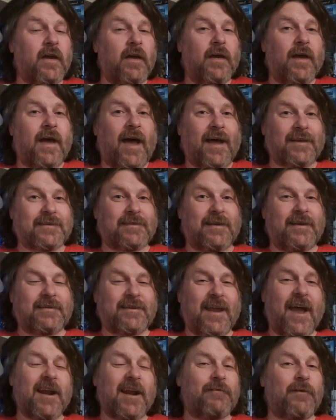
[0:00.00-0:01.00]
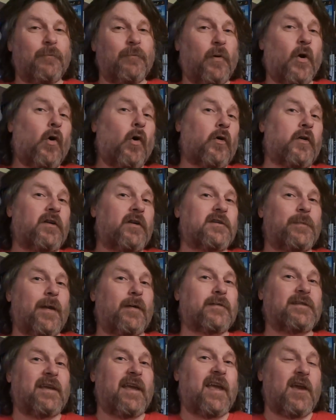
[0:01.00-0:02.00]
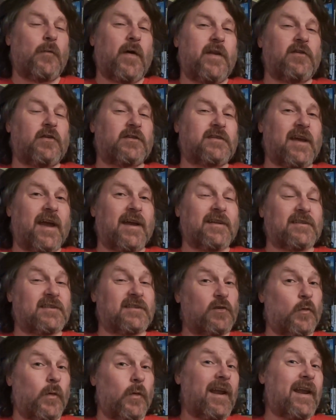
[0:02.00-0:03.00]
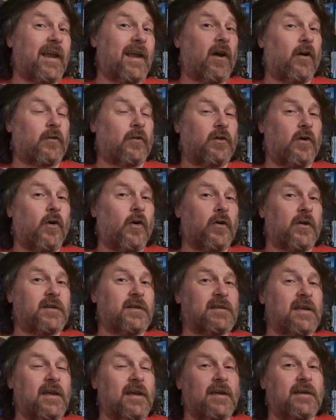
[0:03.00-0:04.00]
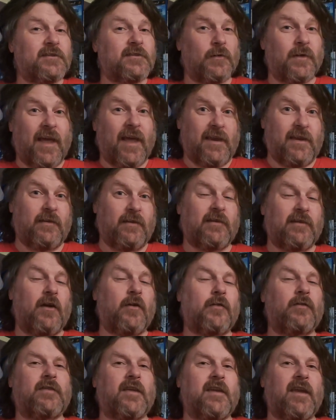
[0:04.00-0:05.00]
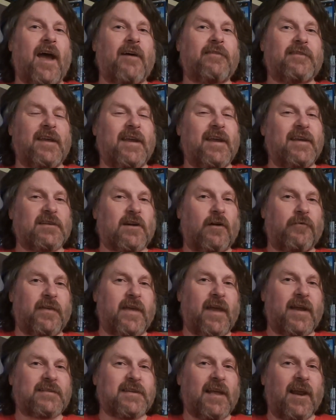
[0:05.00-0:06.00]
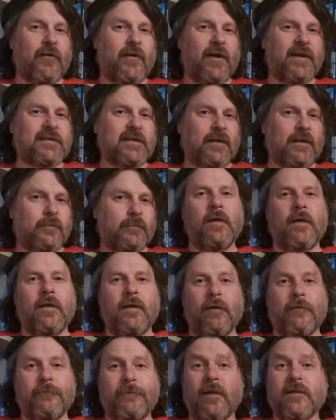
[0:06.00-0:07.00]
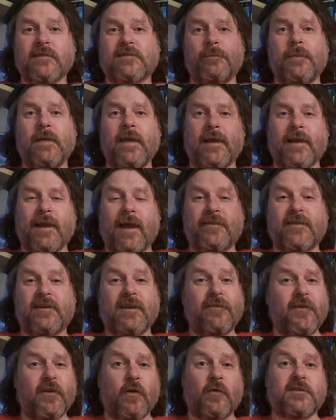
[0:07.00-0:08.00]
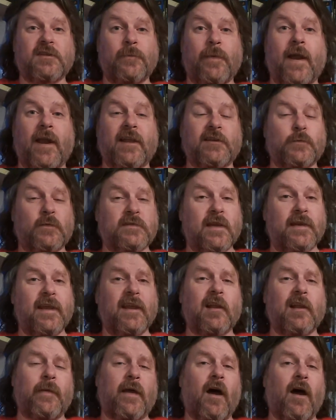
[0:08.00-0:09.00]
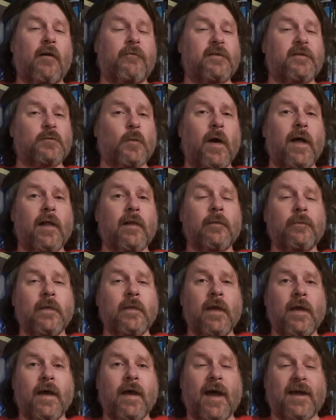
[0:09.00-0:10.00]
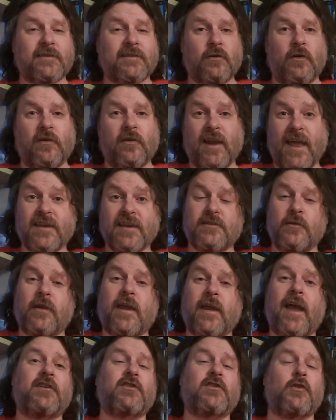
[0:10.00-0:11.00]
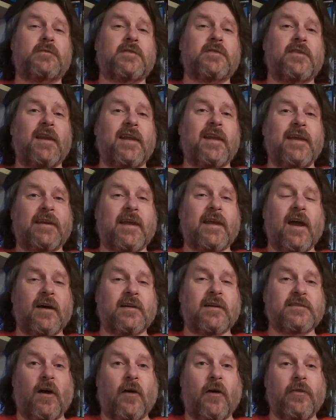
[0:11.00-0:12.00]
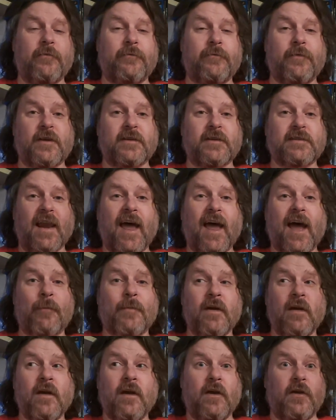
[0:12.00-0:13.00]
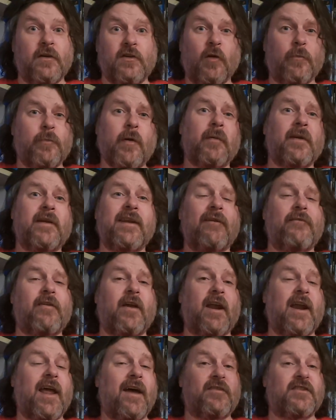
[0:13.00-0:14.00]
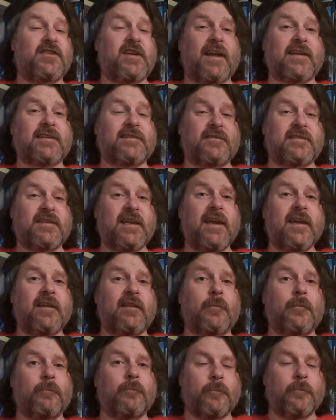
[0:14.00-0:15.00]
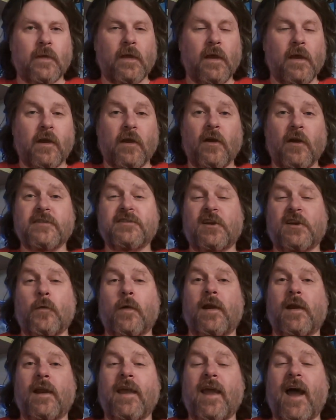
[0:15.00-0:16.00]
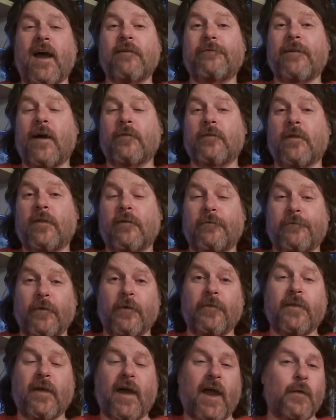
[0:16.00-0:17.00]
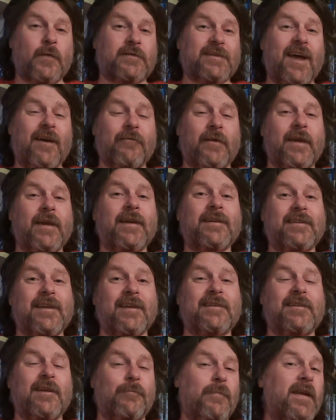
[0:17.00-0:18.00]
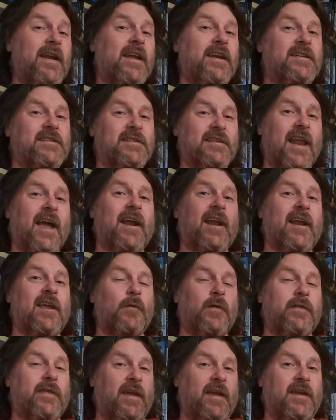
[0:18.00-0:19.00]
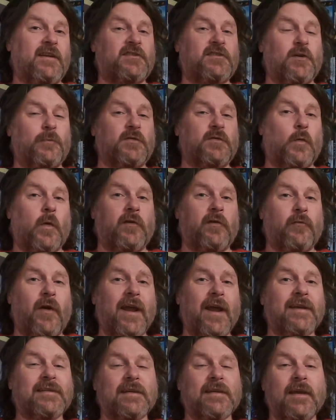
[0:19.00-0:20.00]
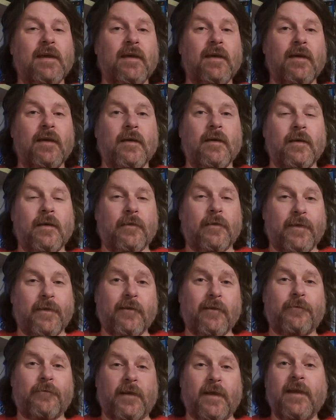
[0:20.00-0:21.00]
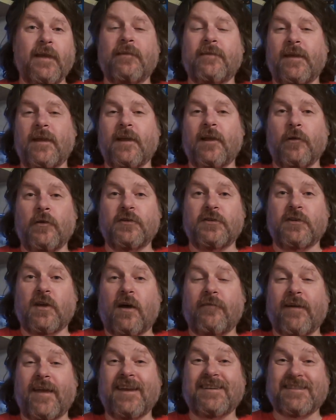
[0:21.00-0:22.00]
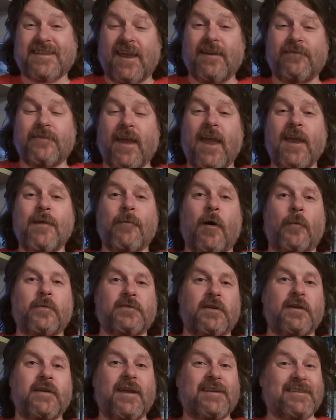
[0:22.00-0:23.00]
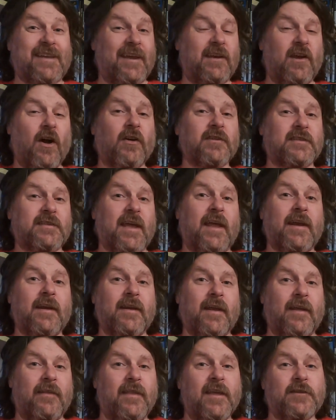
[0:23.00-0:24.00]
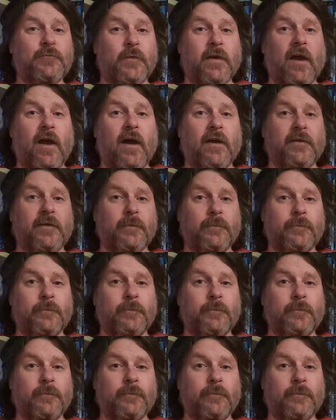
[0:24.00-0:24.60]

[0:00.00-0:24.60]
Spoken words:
as it's kind of important to be able to hear when your tyres are squealing on corners to let you know that you have to ease off the accelerator. It felt to me like the difficulty balance was a little bit off as well, as unless you catch up to the lead cars on the first lap, you're probably never going to have a chance of seeing them. Consequently, I found that the fun that I was having did diminish slightly with each subsequent race. Thankfully, the inclusion of a save game option is a godsend in this regard.